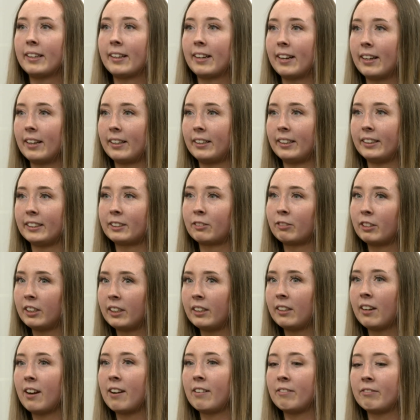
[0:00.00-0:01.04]
And it's
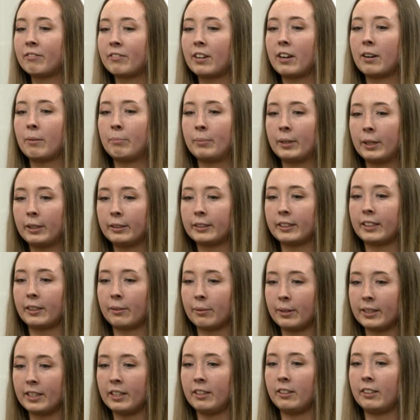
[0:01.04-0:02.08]
really like
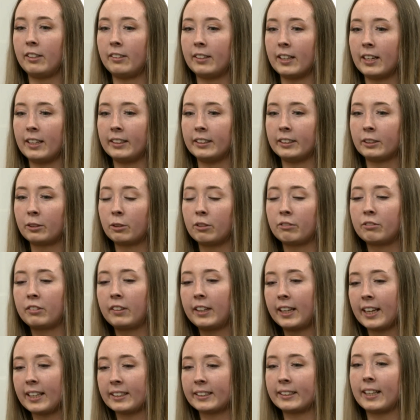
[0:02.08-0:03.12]
therapeutic when you do that, and it sort
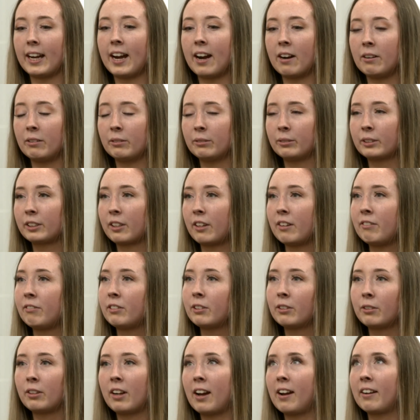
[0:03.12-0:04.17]
of gets it out. So if
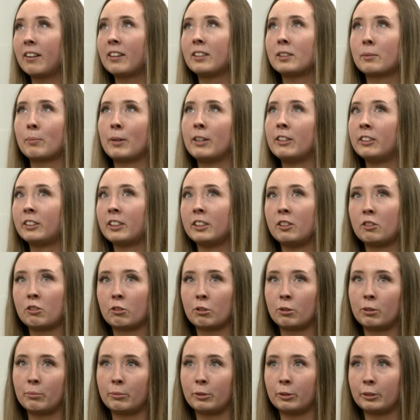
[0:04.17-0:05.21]
you're like experiencing
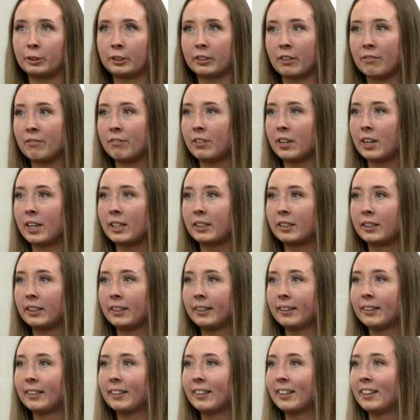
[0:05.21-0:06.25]
trauma or something,
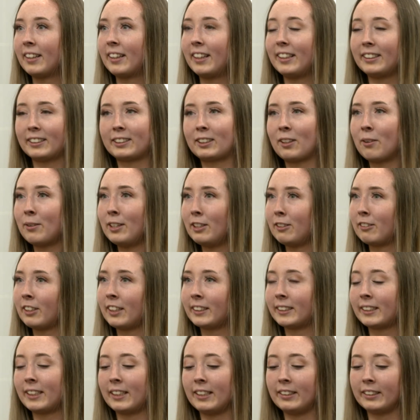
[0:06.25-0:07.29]
it's so
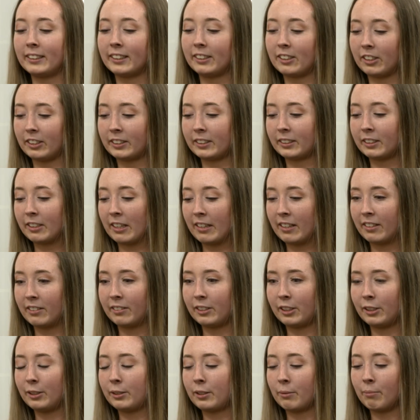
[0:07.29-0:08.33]
interesting to just
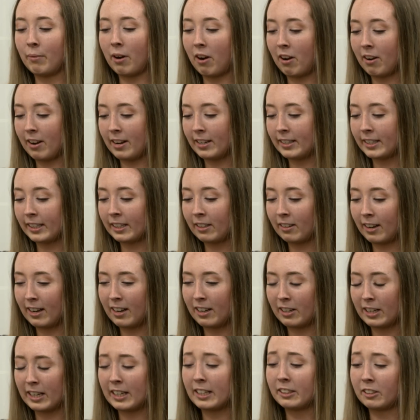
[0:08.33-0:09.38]
do some art, and then you're like,
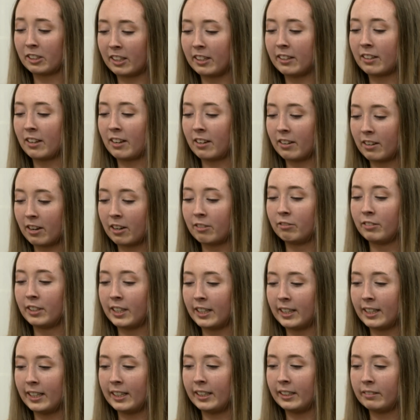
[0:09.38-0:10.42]
oh, actually, I
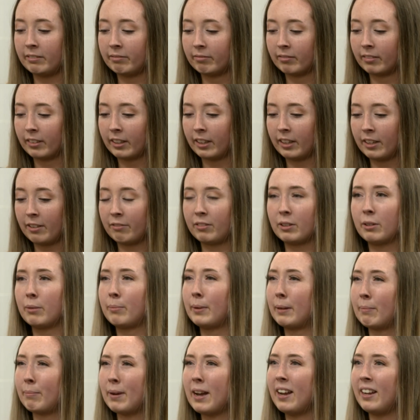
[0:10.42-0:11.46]
really feel a
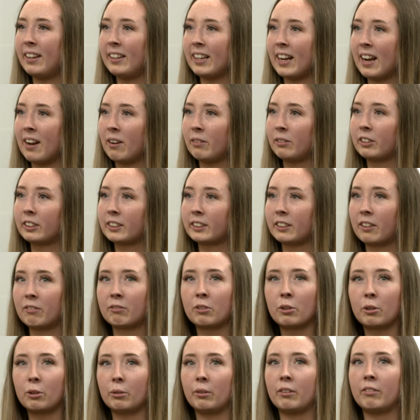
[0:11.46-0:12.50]
bit better now, just
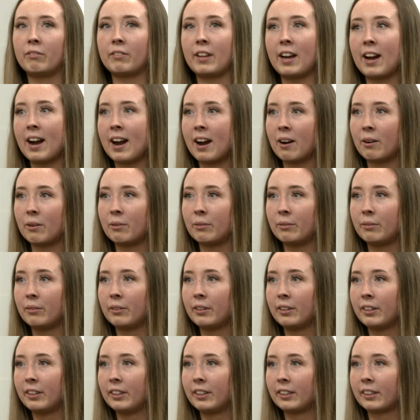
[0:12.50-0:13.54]
I've got all of that out,
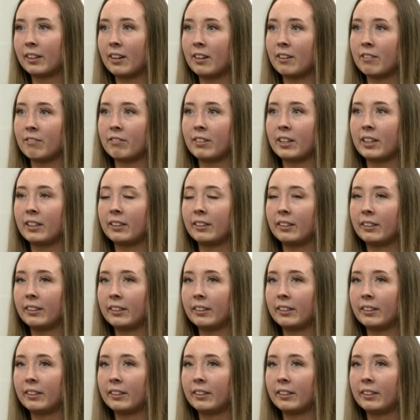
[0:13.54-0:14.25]
kind of thing.